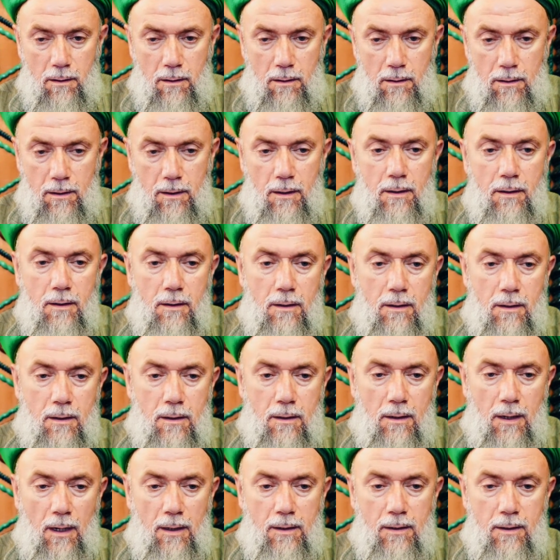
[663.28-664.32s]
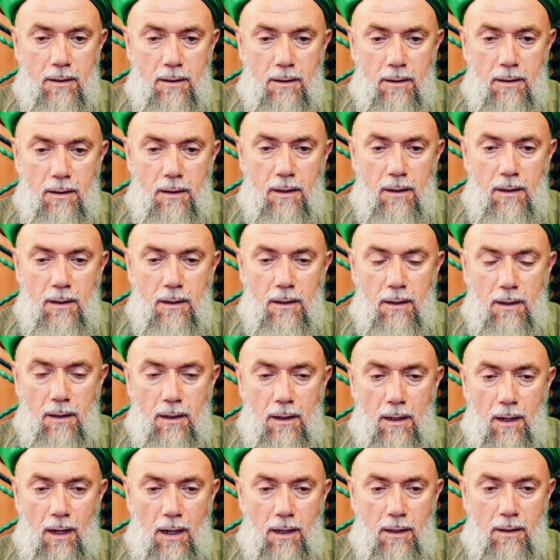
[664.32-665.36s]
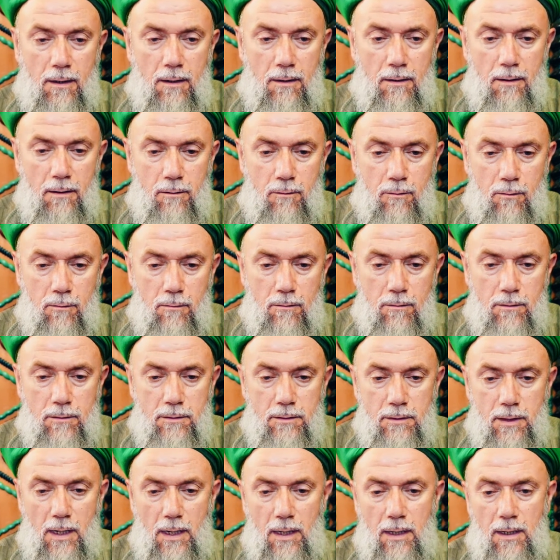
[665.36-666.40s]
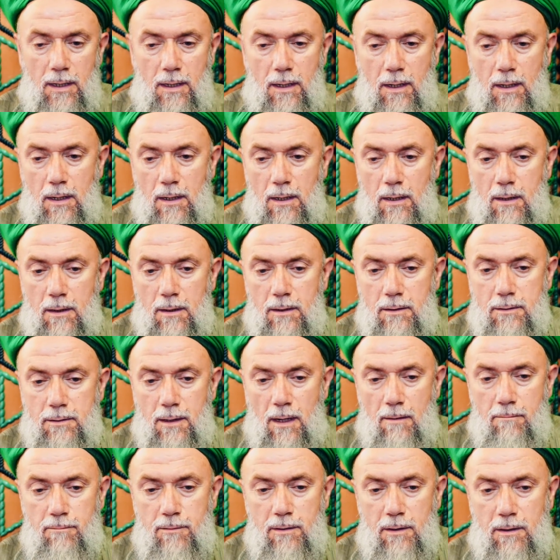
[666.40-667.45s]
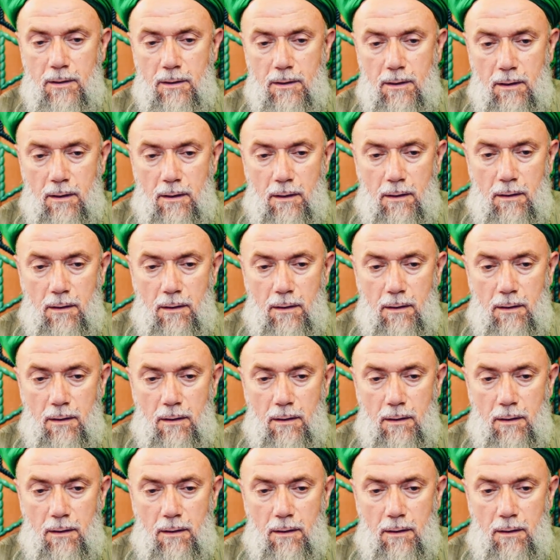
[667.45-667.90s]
Think not like to say something,